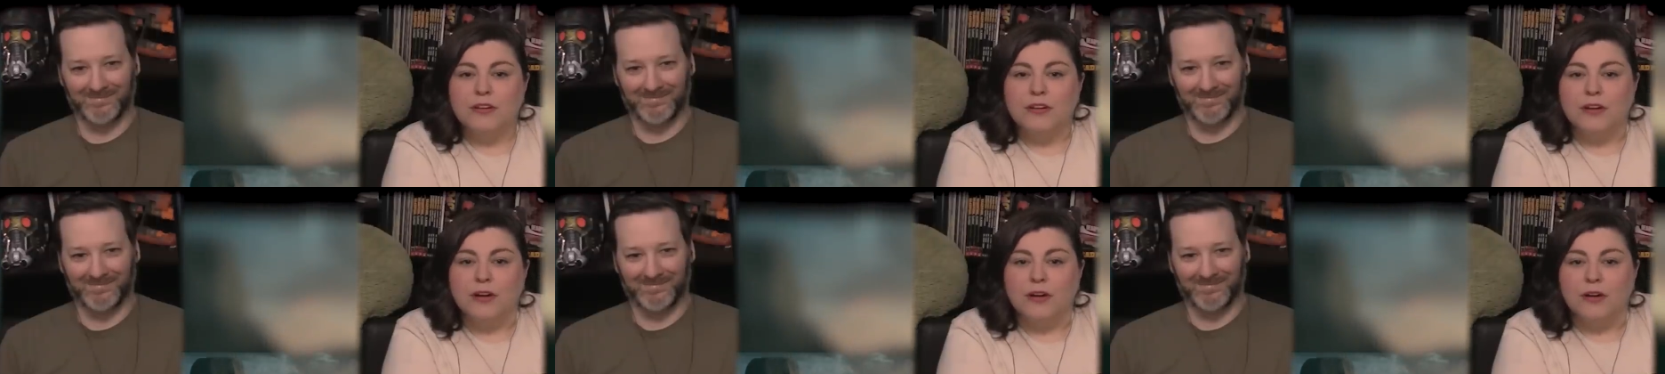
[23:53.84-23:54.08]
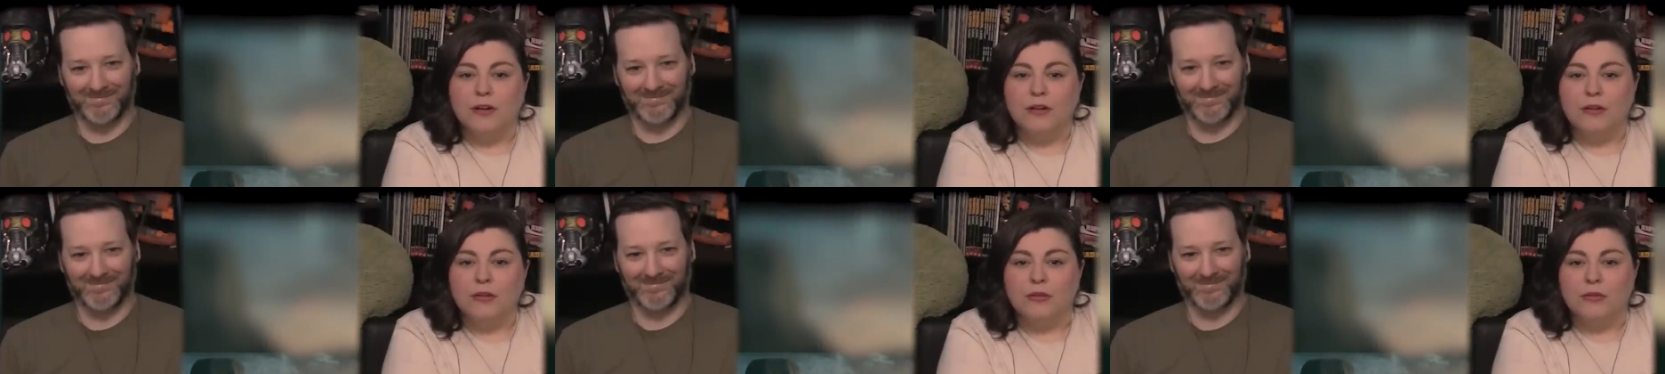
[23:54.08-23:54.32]

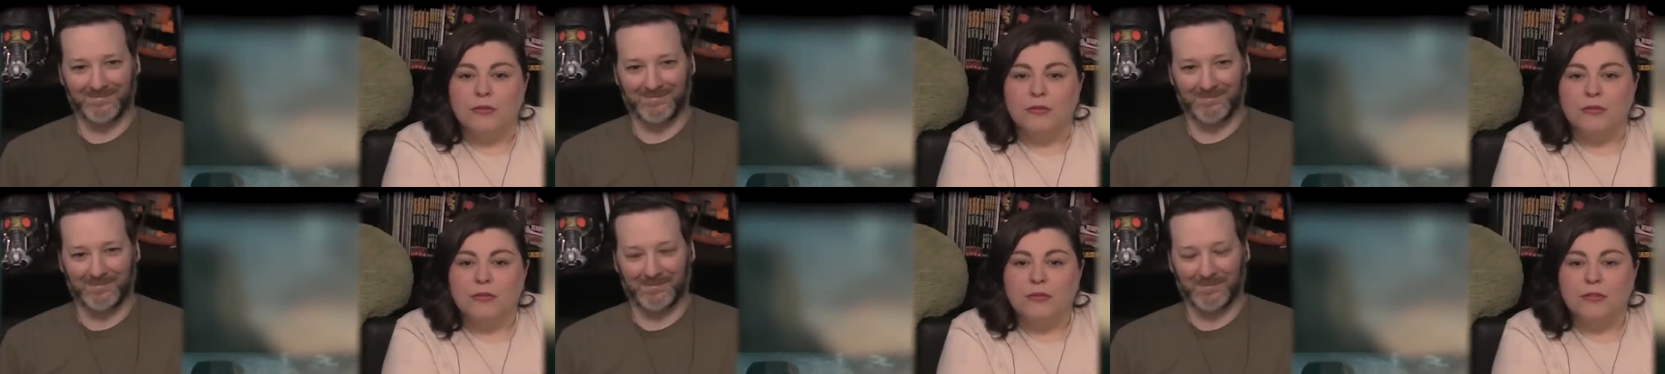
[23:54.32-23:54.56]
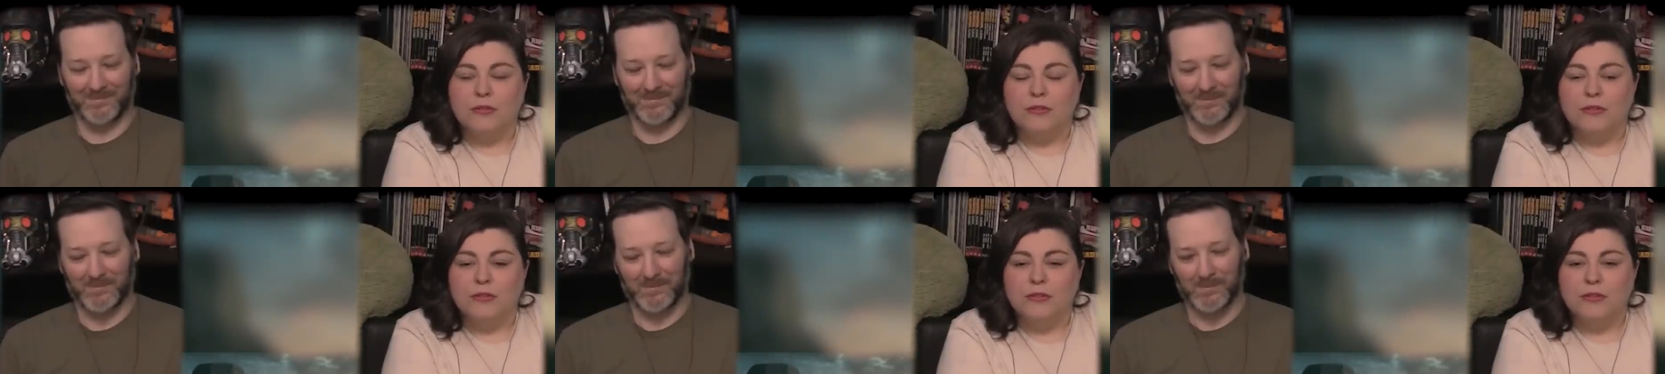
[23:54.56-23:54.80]
Speaker 1: Oh,
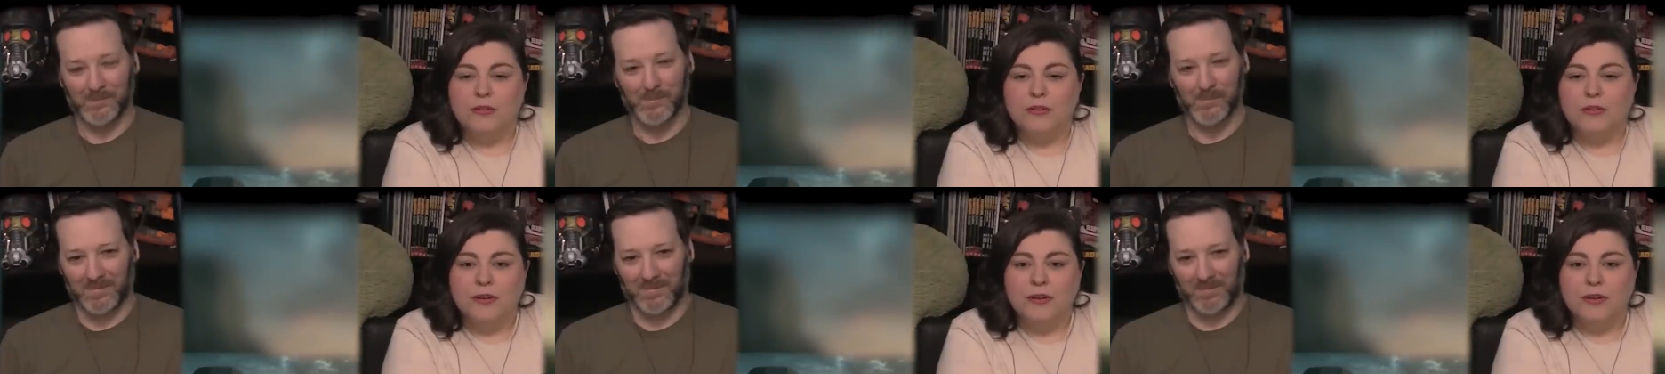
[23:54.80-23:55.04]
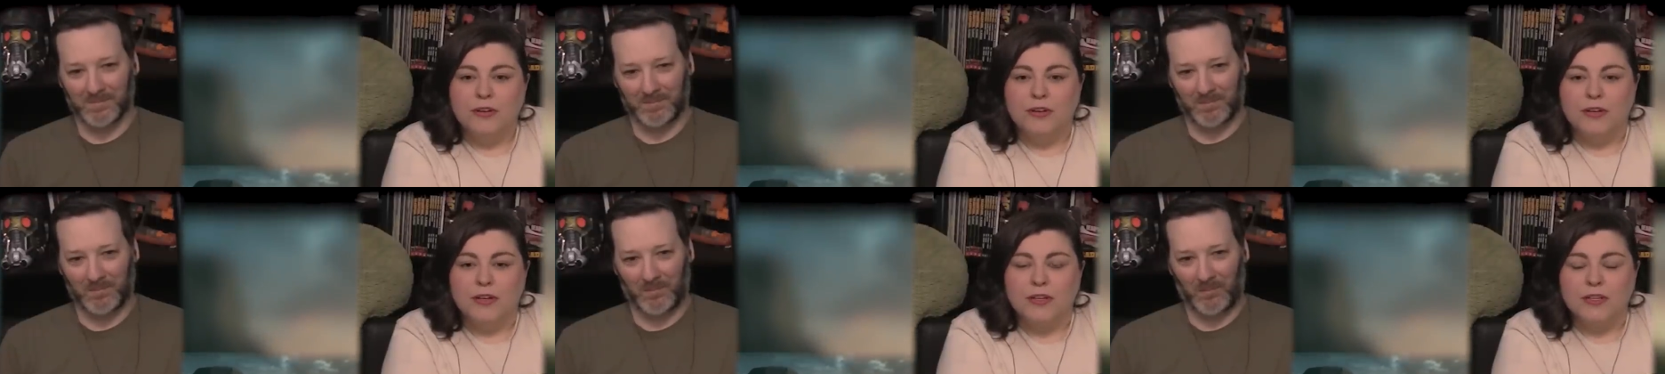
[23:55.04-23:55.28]

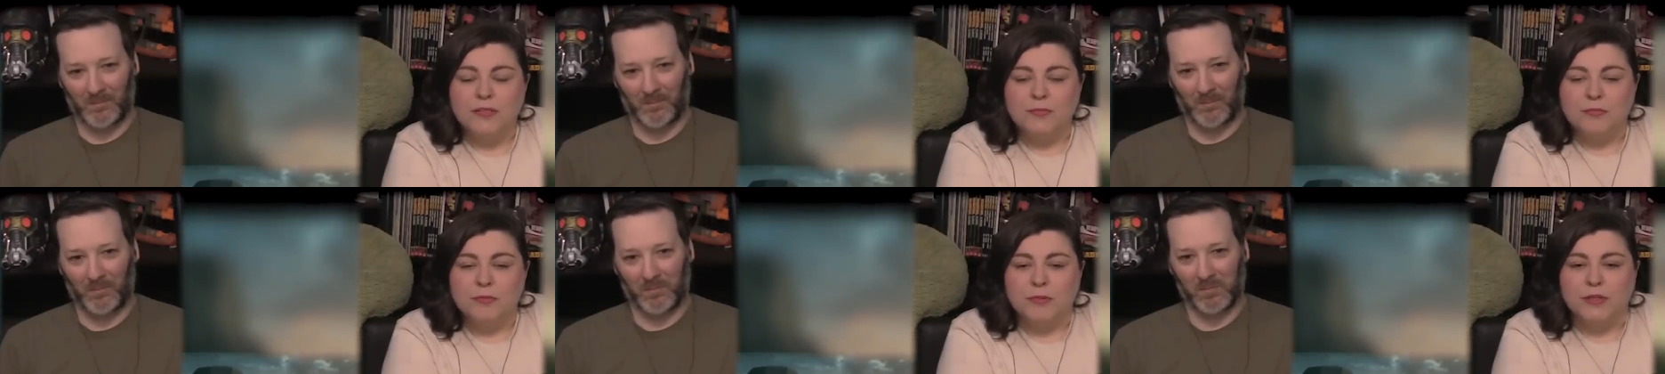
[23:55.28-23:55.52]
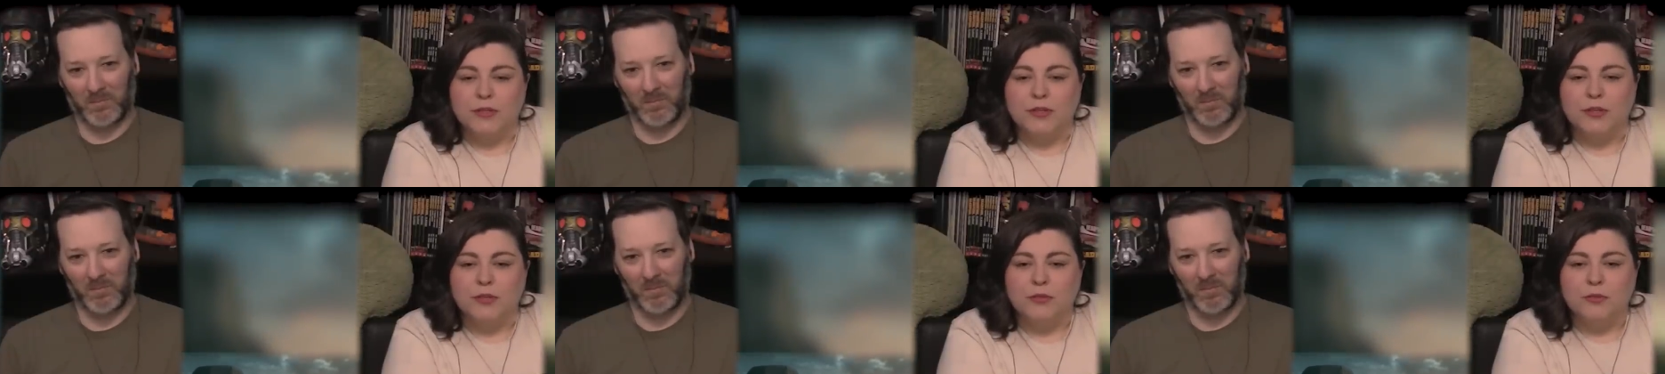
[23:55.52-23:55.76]
that's
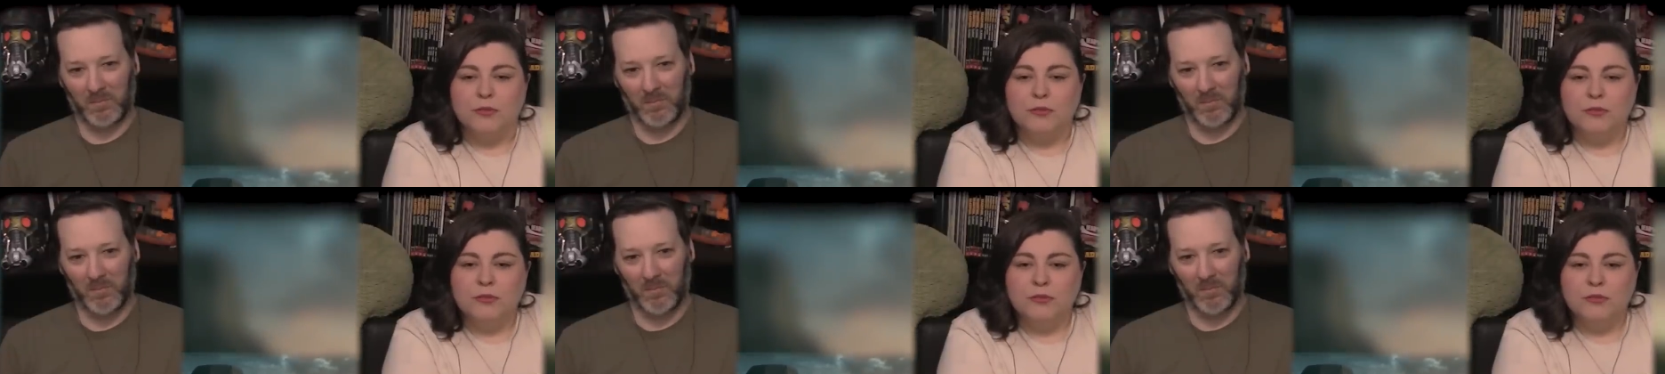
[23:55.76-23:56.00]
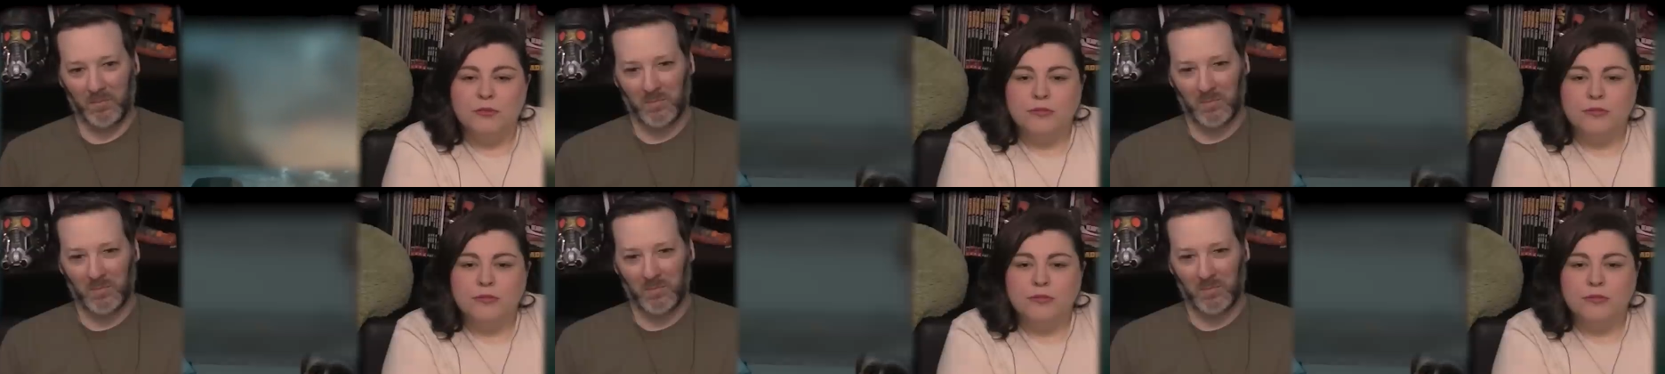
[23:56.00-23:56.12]
pretty cool.